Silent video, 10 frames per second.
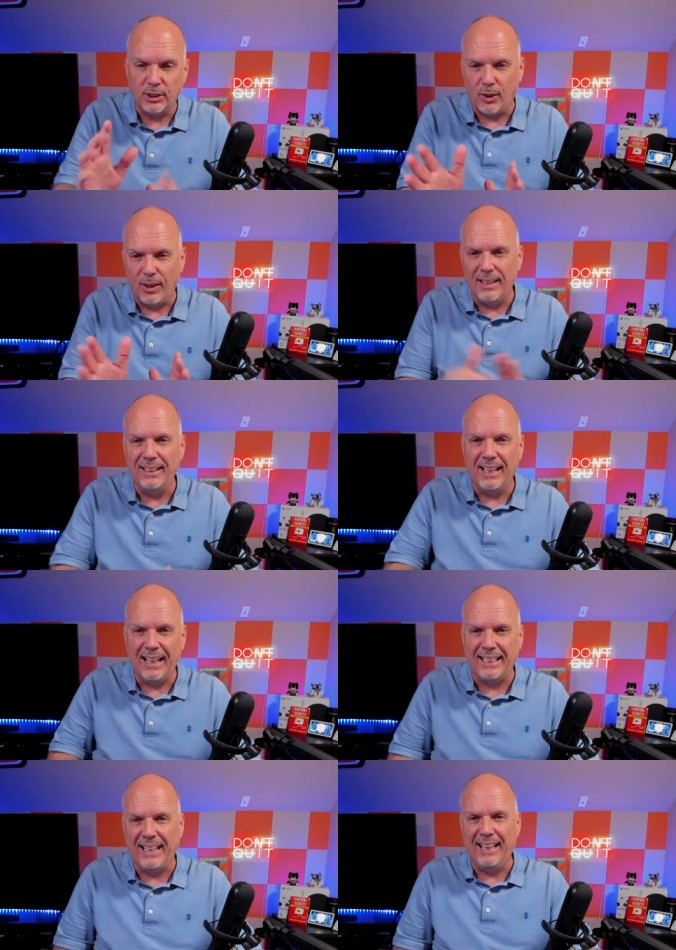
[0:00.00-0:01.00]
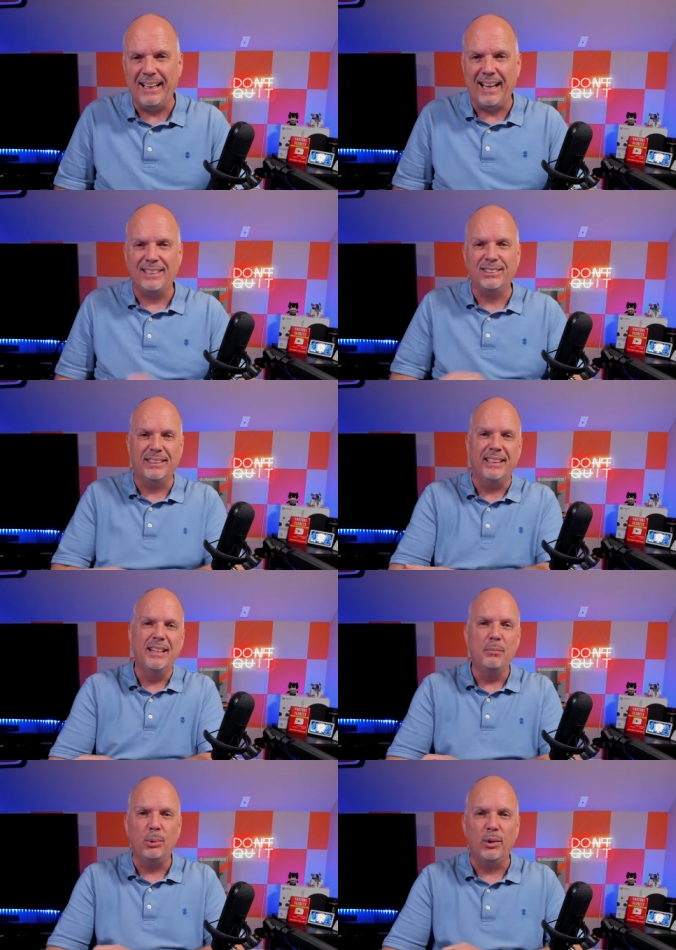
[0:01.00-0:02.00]
So I can't actually
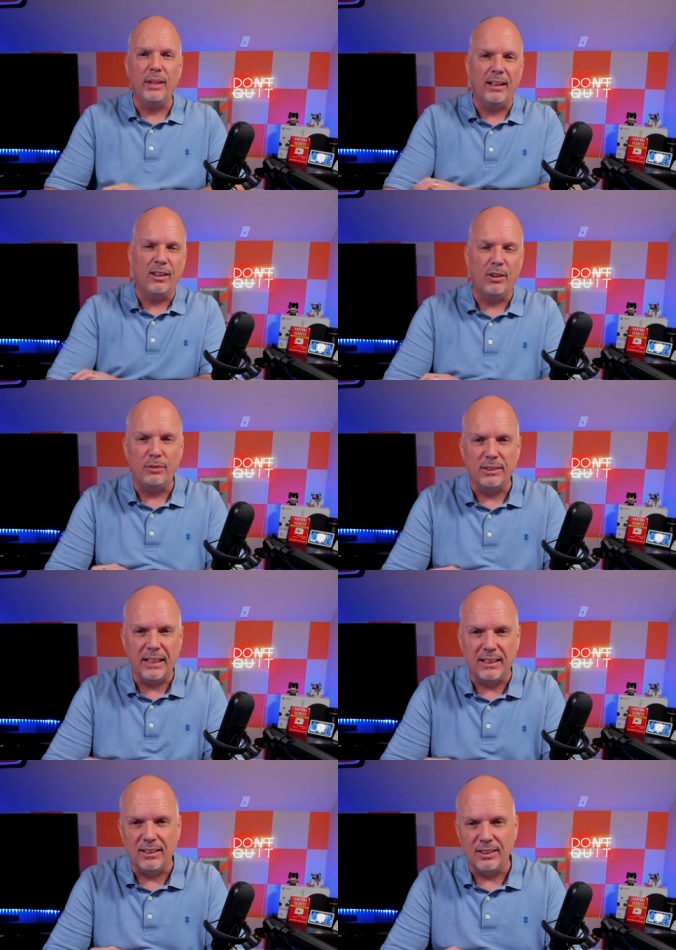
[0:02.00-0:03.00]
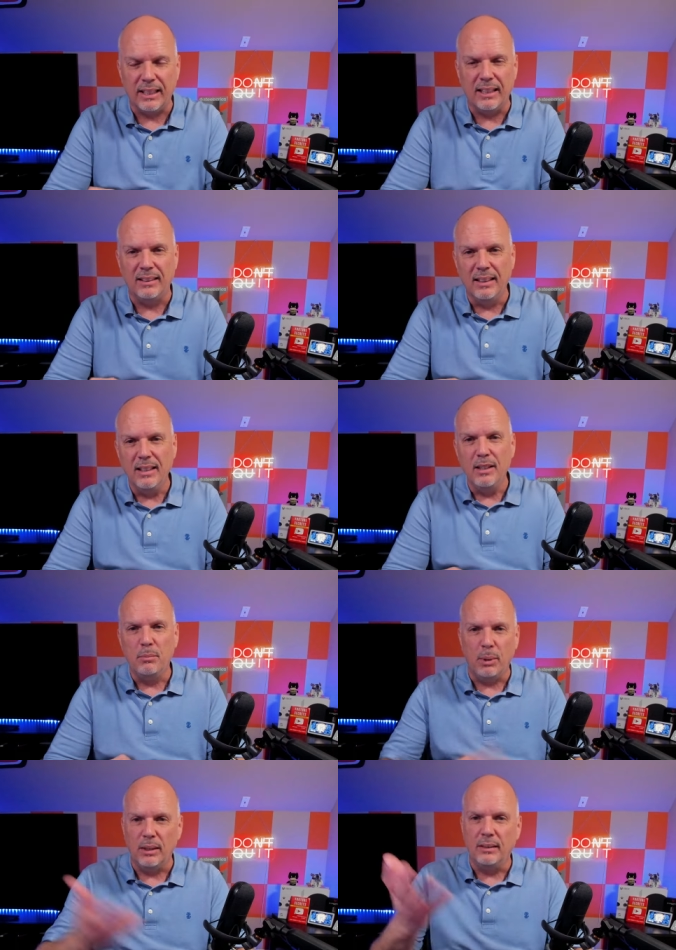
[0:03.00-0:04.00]
pull that off and take a look at it.
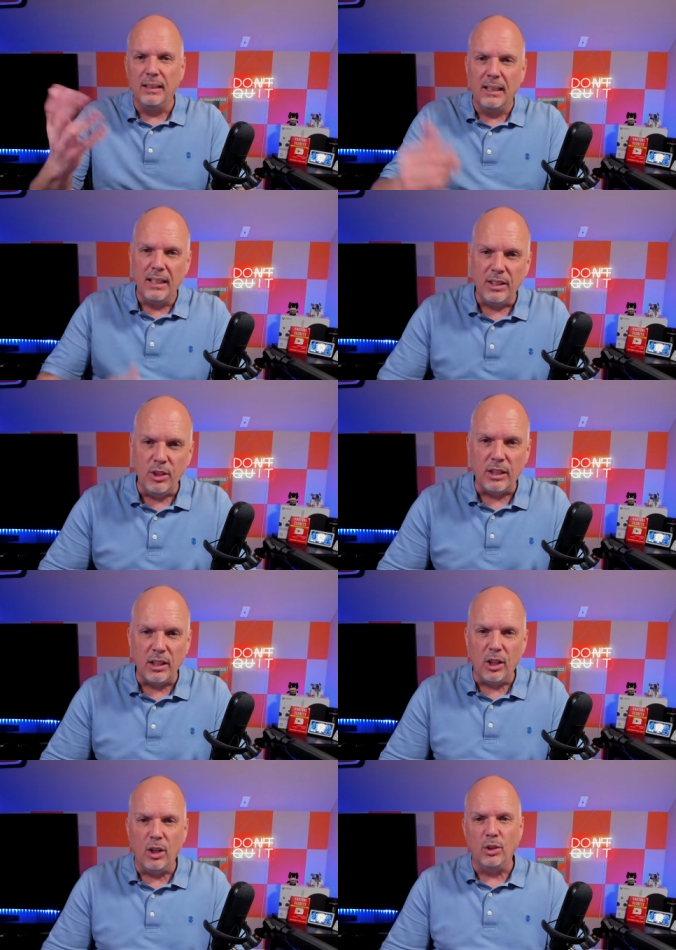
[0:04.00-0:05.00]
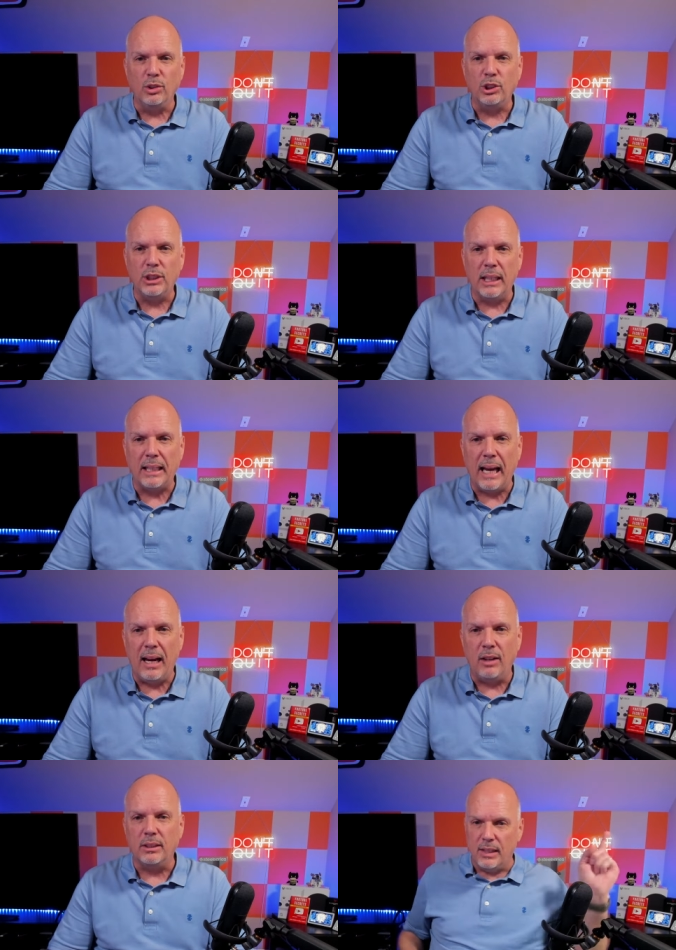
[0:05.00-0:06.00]
But you can go check
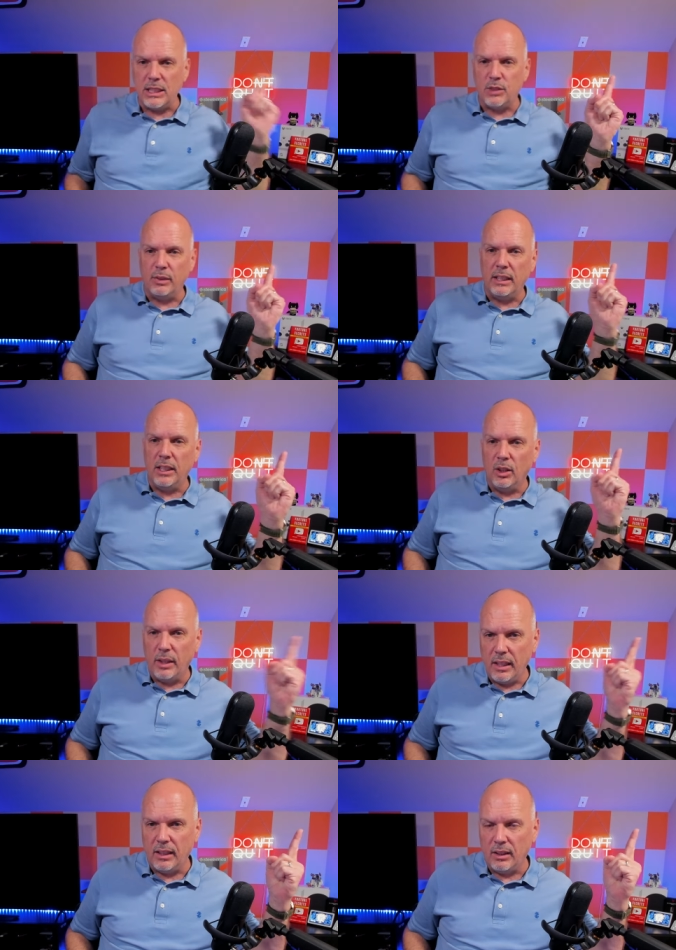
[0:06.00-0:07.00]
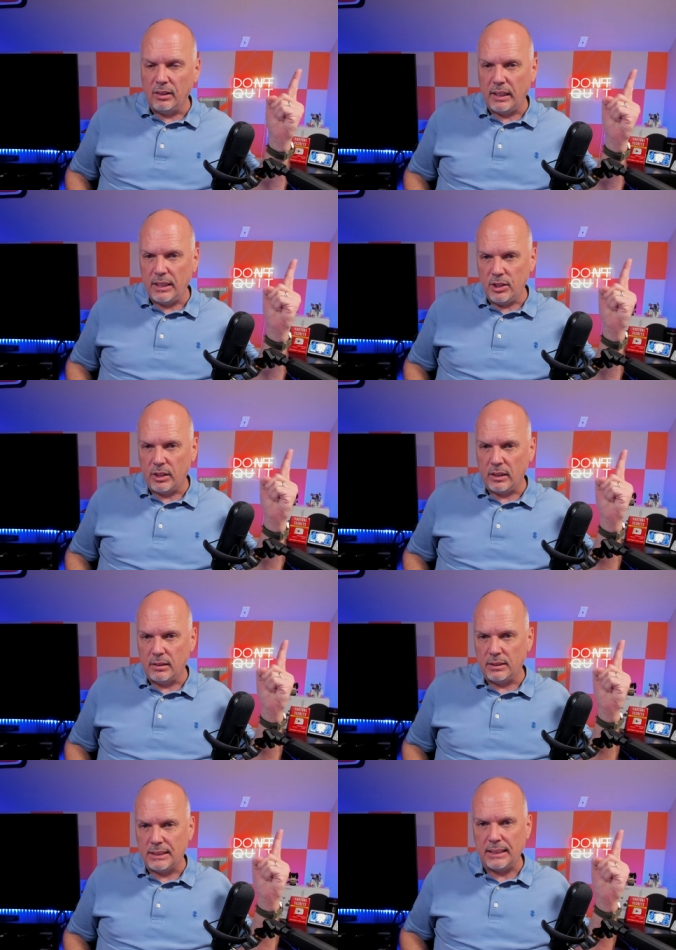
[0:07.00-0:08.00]
out this video here and you
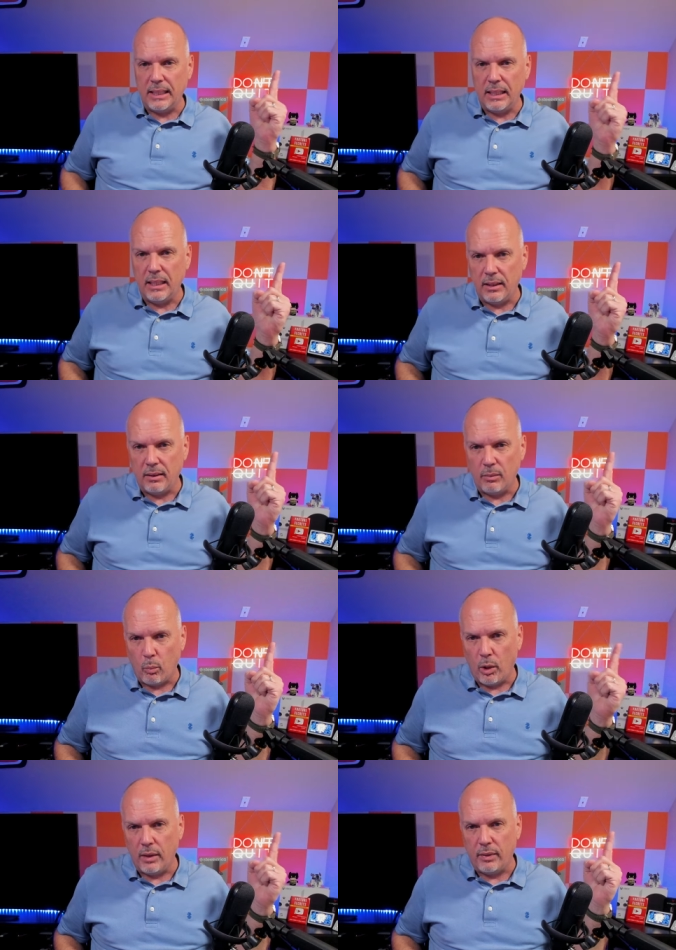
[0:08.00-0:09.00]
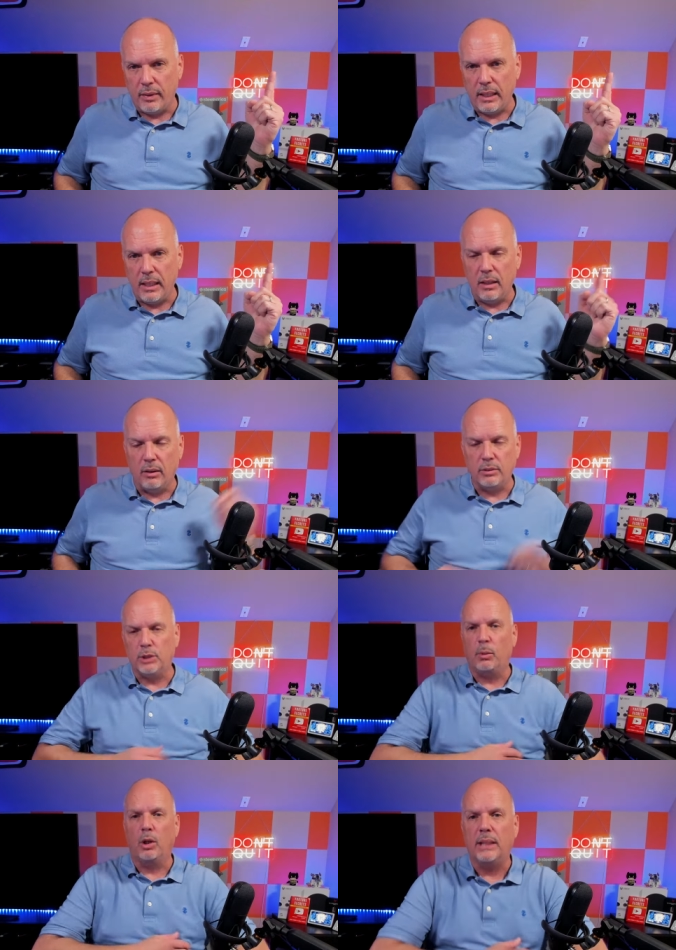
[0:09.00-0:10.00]
can see what the uh,
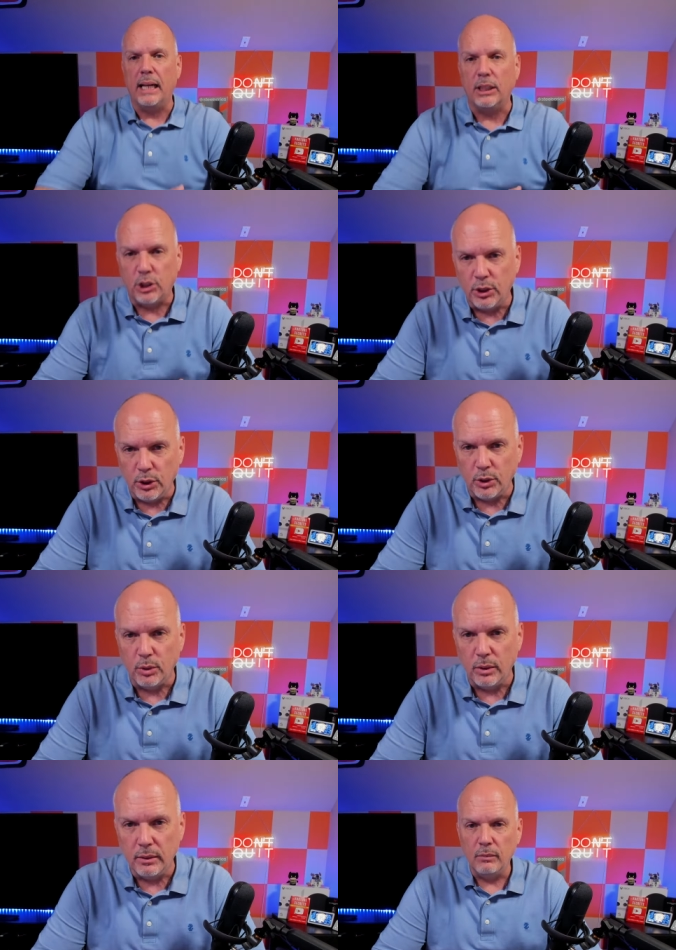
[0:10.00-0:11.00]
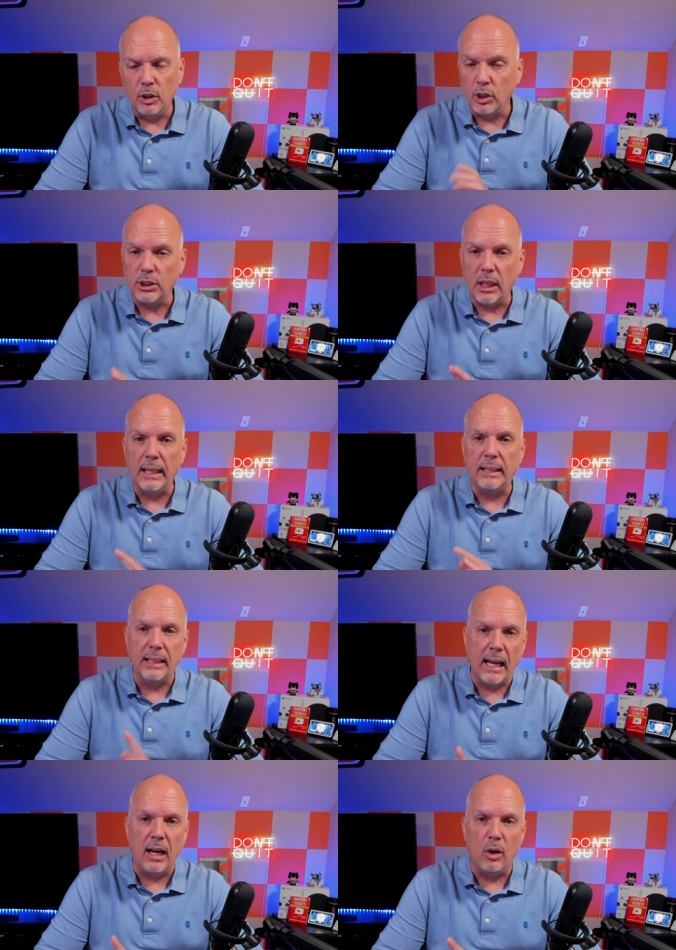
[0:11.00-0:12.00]
Smart Tag 2 looks like
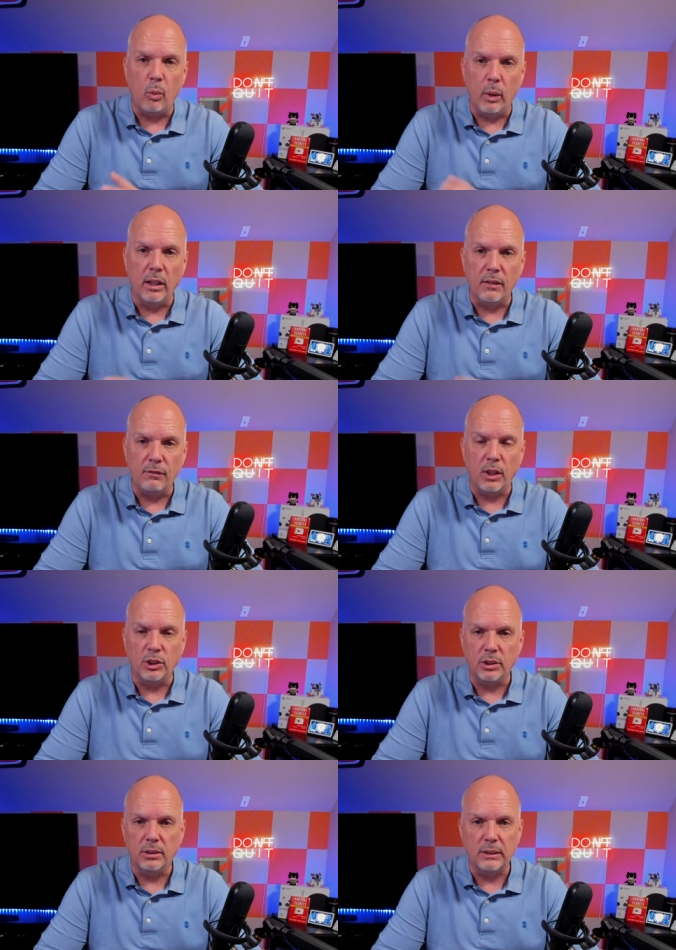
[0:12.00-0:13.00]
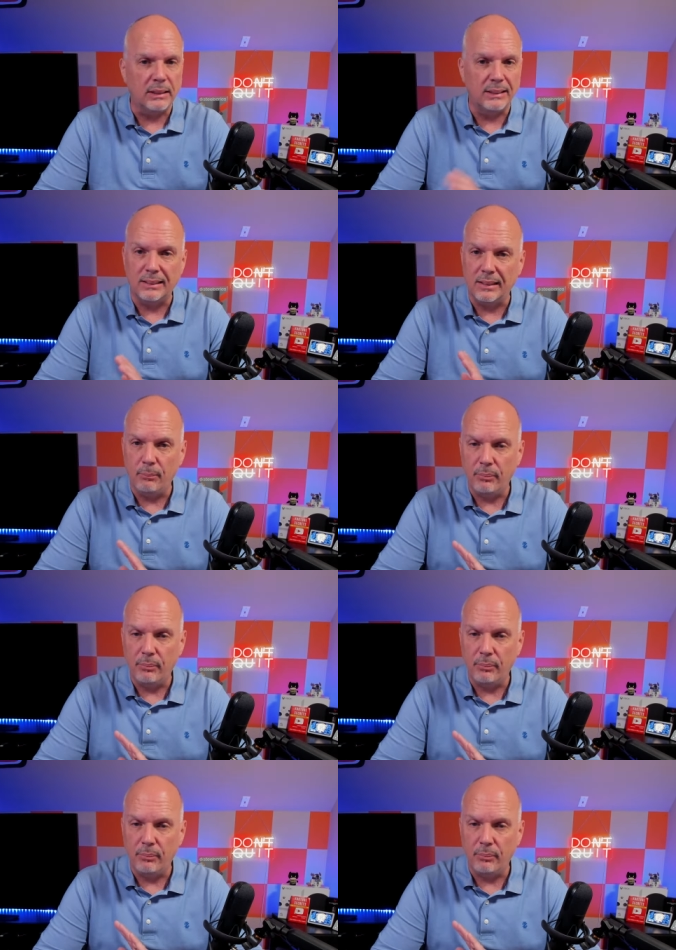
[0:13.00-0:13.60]
and how well it functions because